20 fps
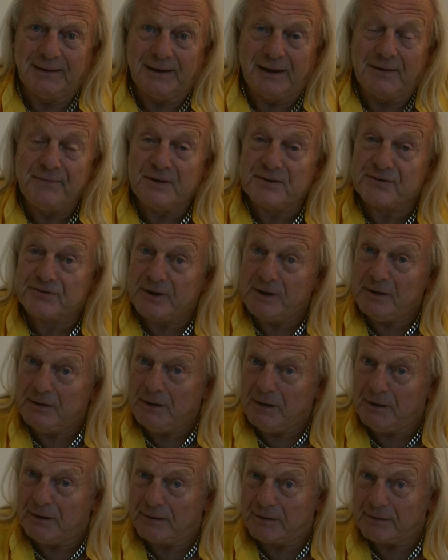And this they
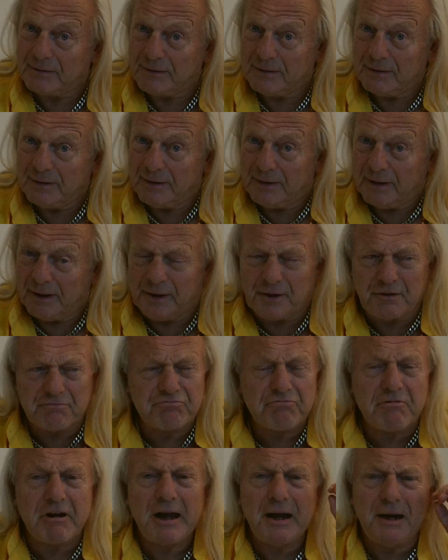did. And a
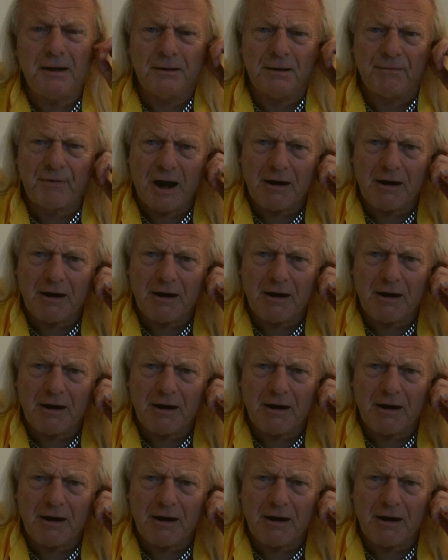rain of